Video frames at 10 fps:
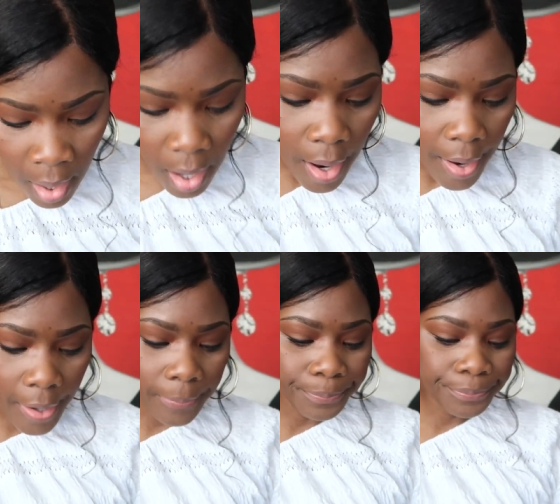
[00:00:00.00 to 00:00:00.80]

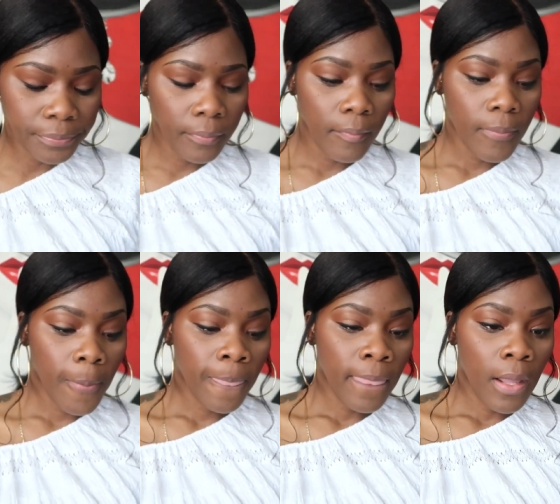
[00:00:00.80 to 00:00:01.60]
Um,
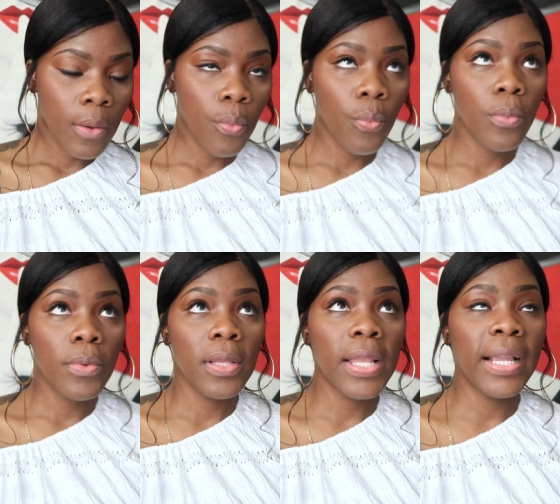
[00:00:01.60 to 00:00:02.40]

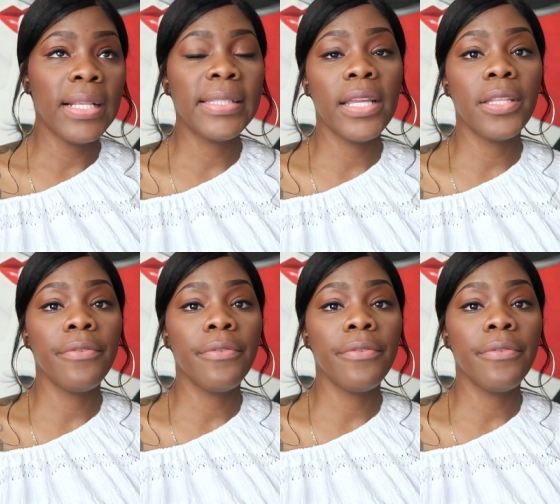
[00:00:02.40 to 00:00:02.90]
like I said,